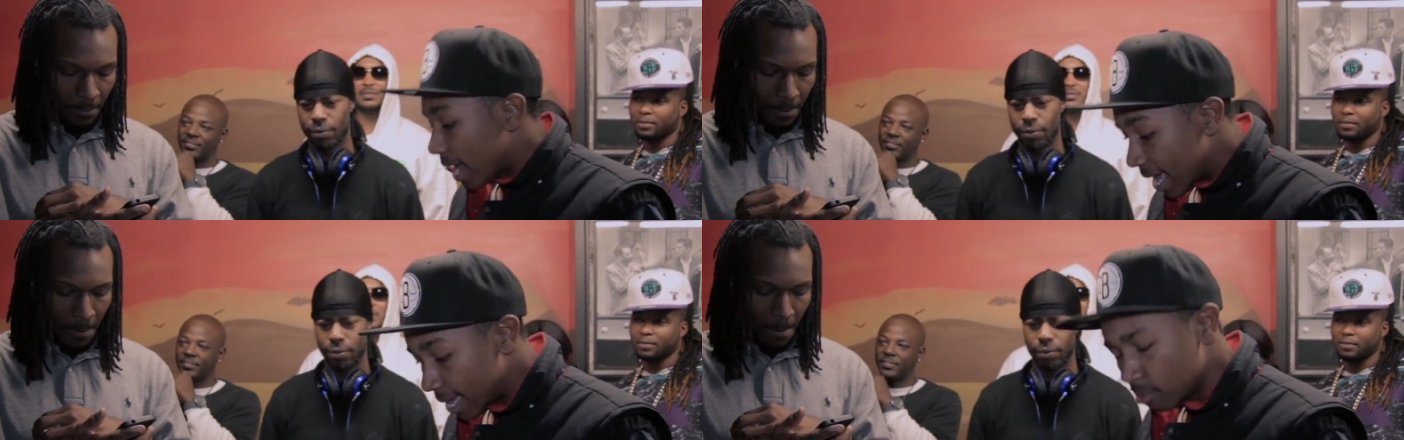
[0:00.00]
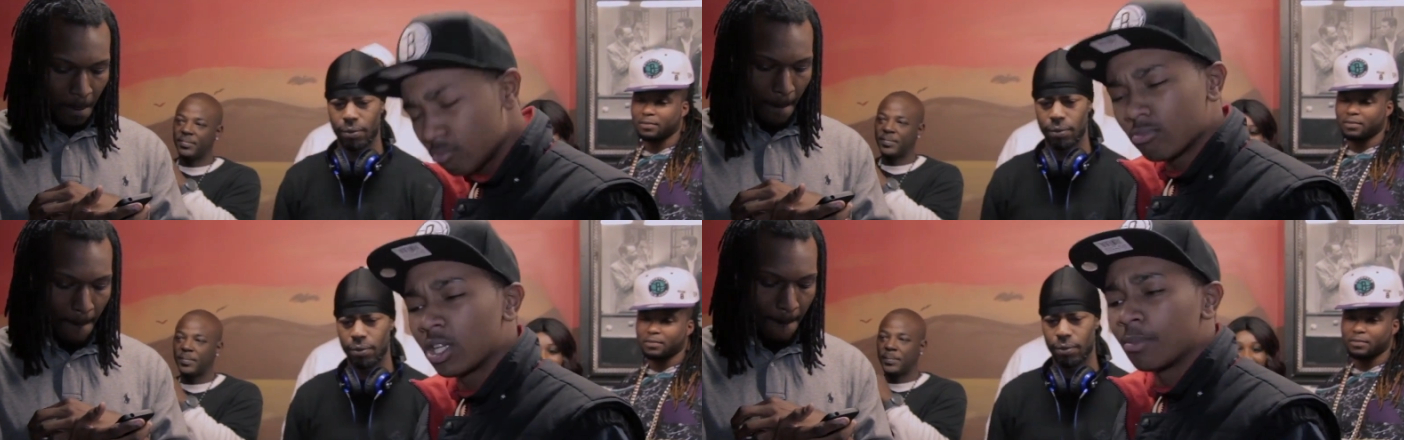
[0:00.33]
Speaker 1: had
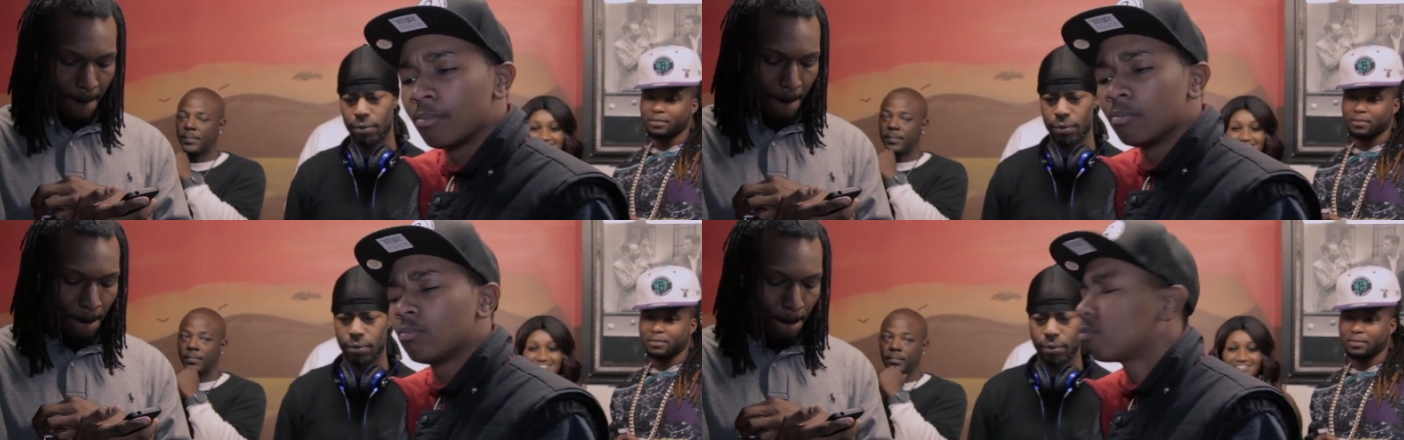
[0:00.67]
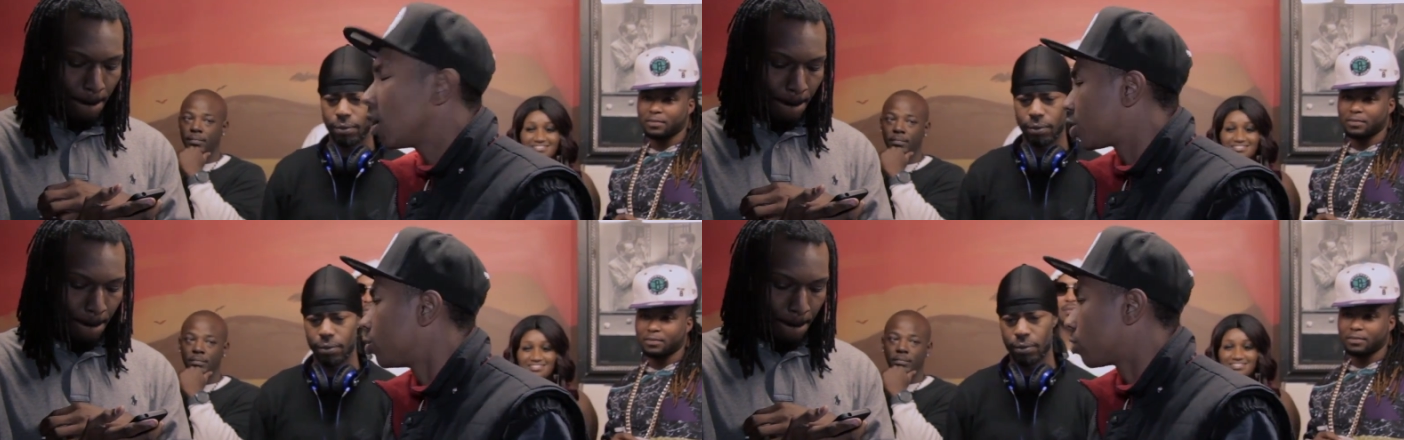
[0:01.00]
them
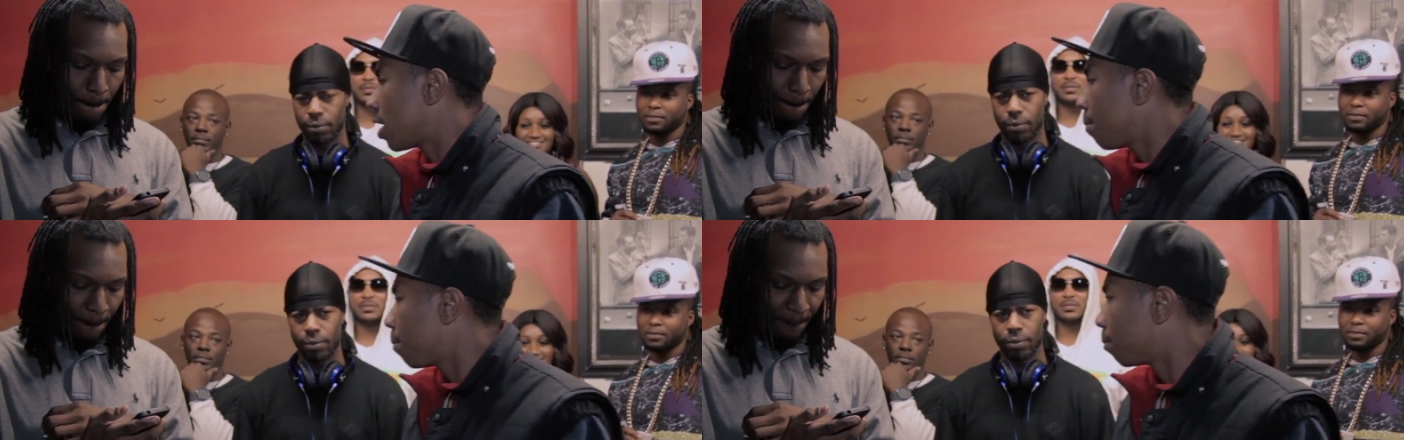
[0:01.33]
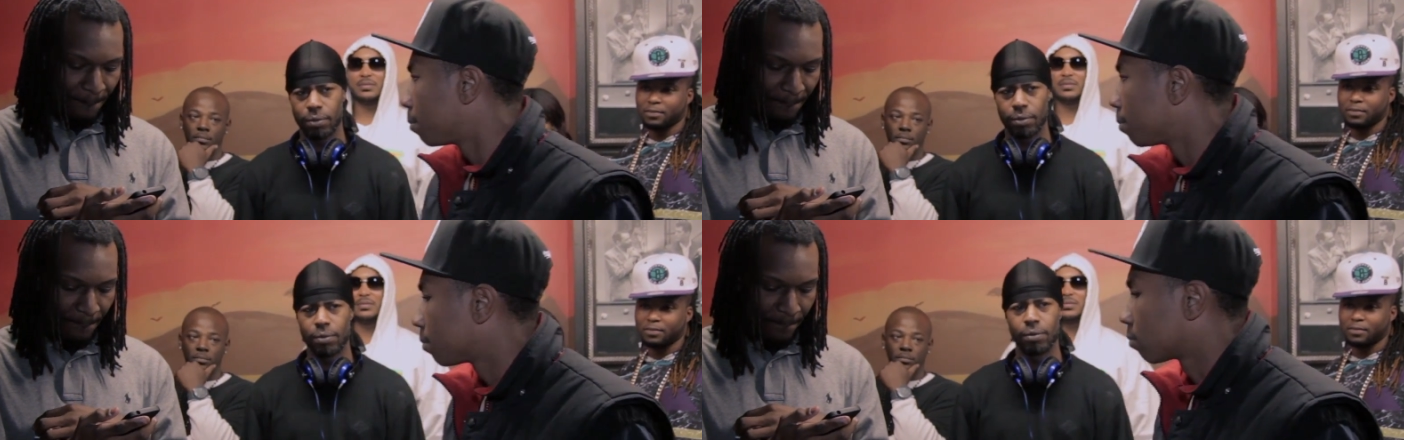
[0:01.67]
Russians, right?
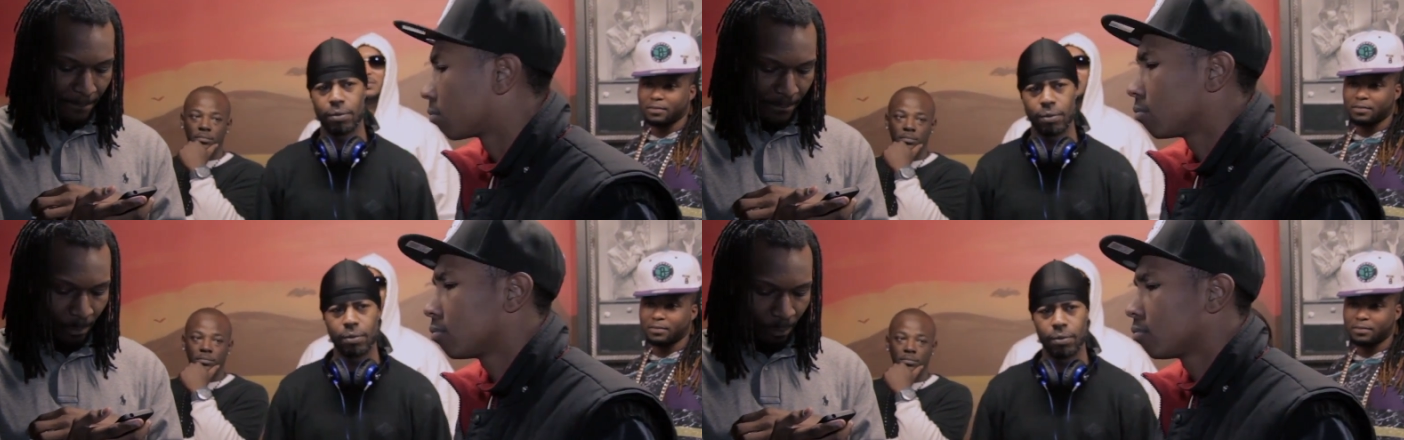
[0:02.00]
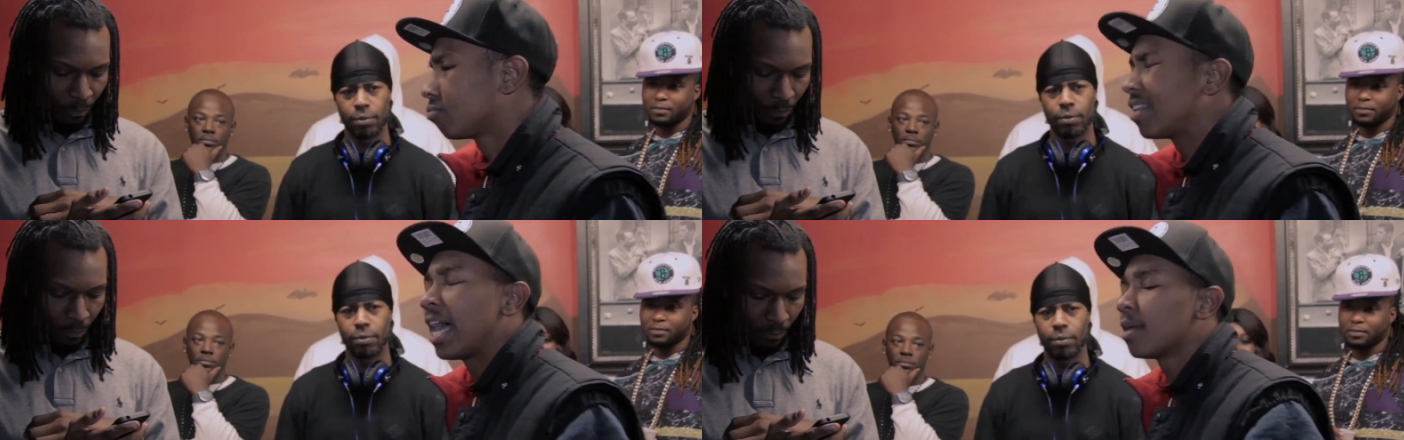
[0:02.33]

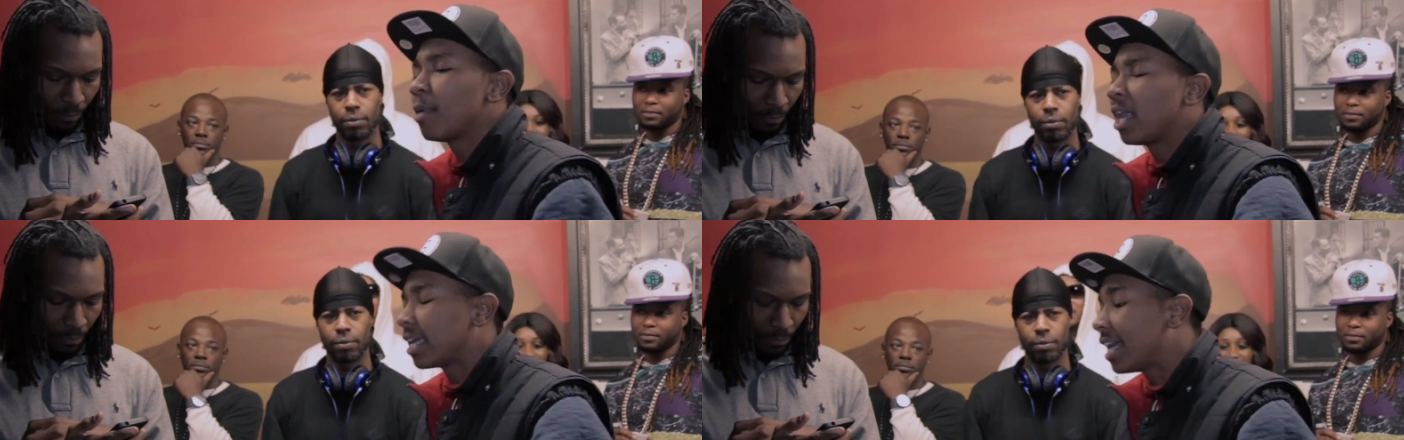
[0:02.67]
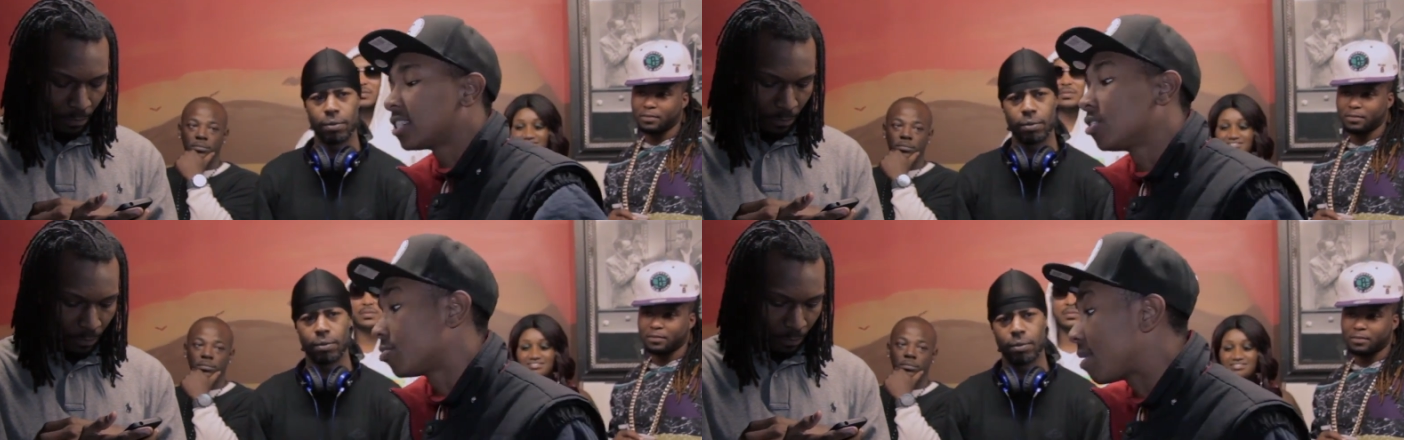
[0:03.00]
Nah, he probably
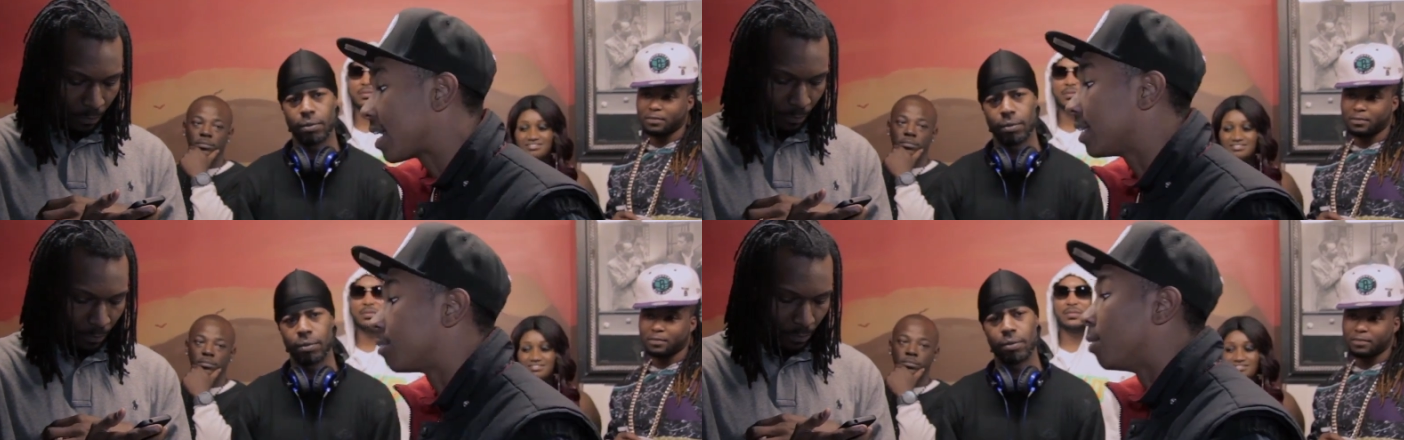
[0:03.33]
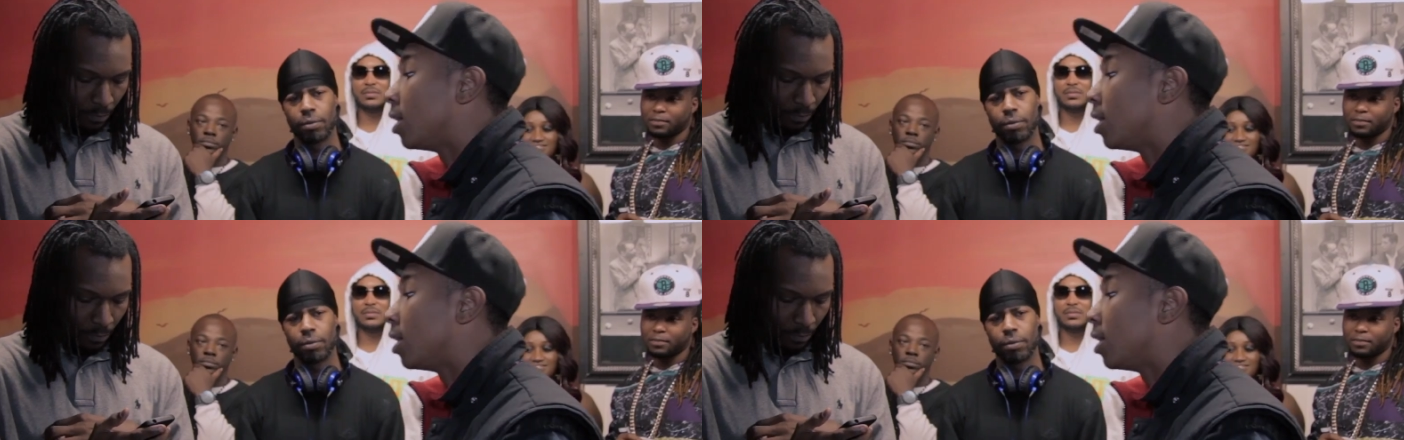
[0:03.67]
had them Jamaicans,